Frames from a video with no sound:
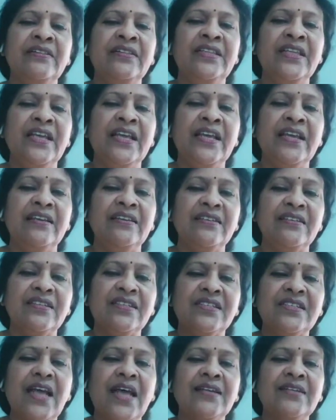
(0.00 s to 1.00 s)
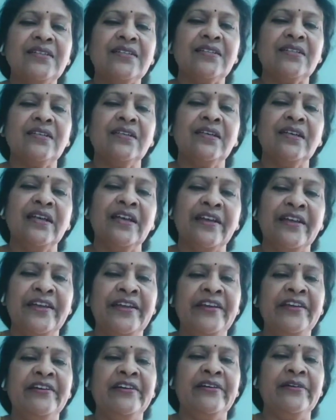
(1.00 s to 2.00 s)
they start
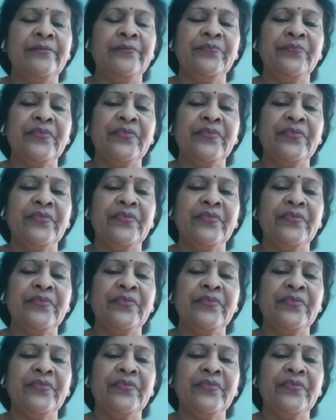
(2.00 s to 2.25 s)
here,